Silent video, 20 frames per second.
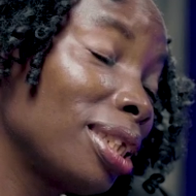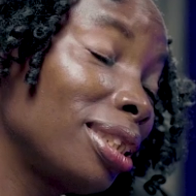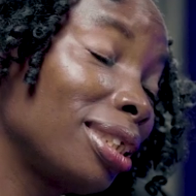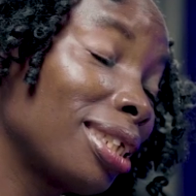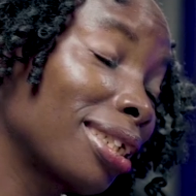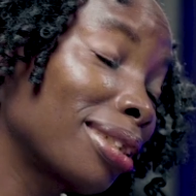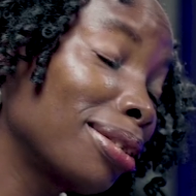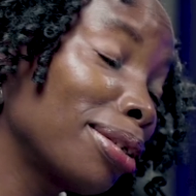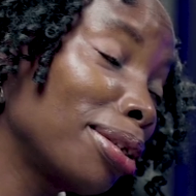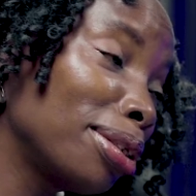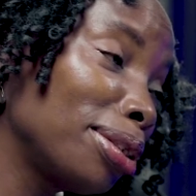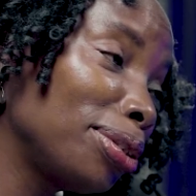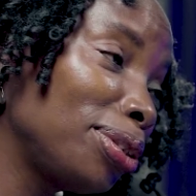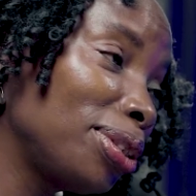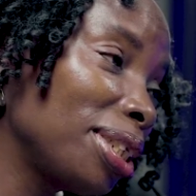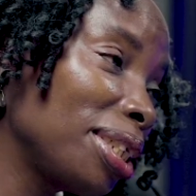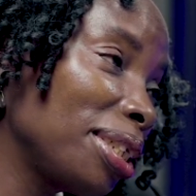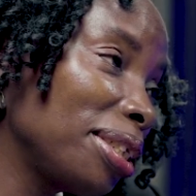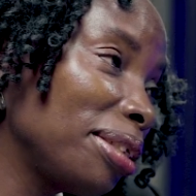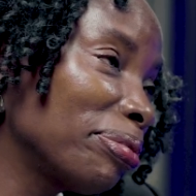the
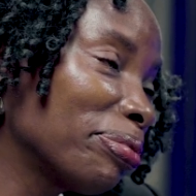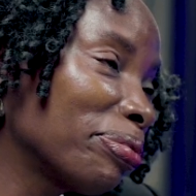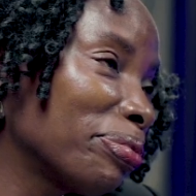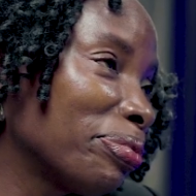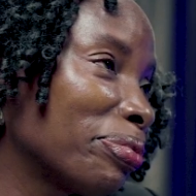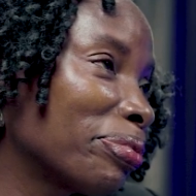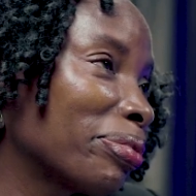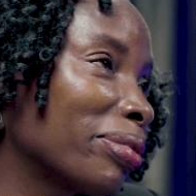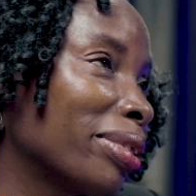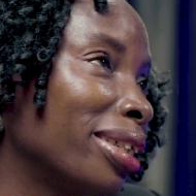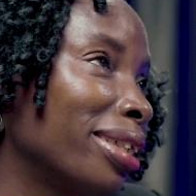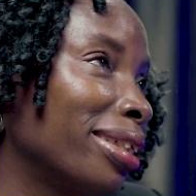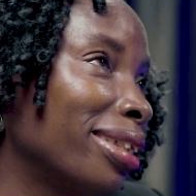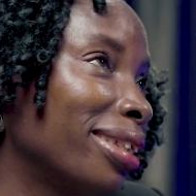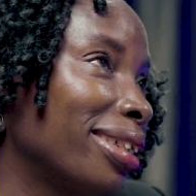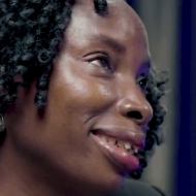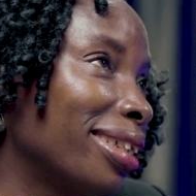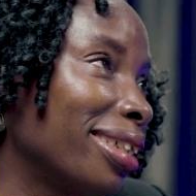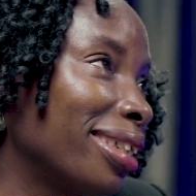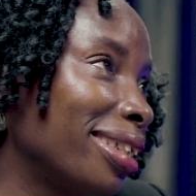technology,
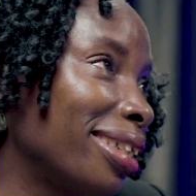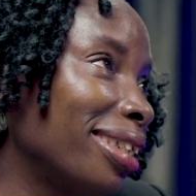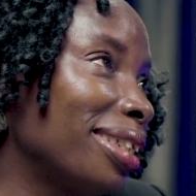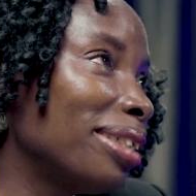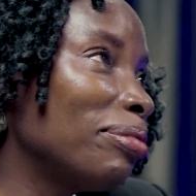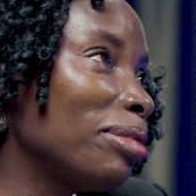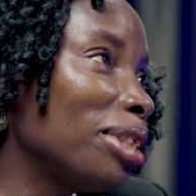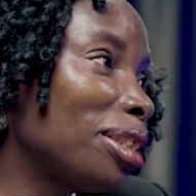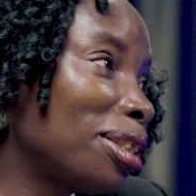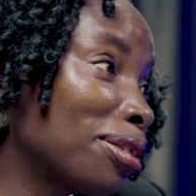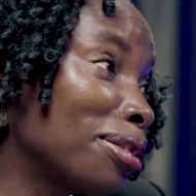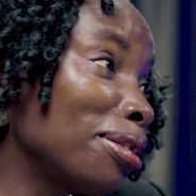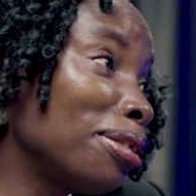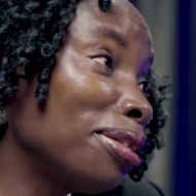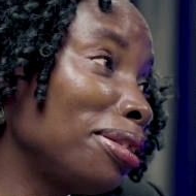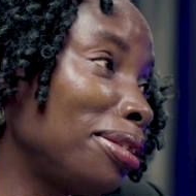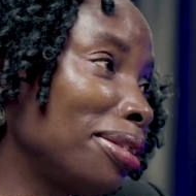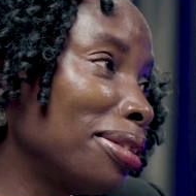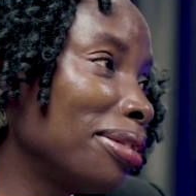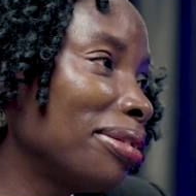it's
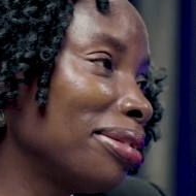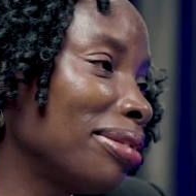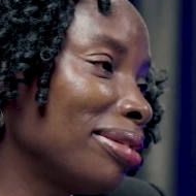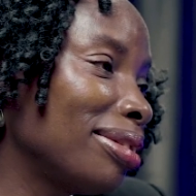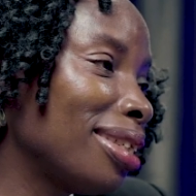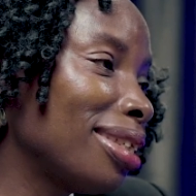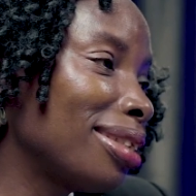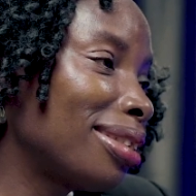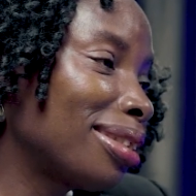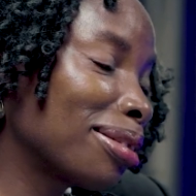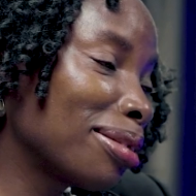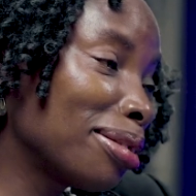good. It's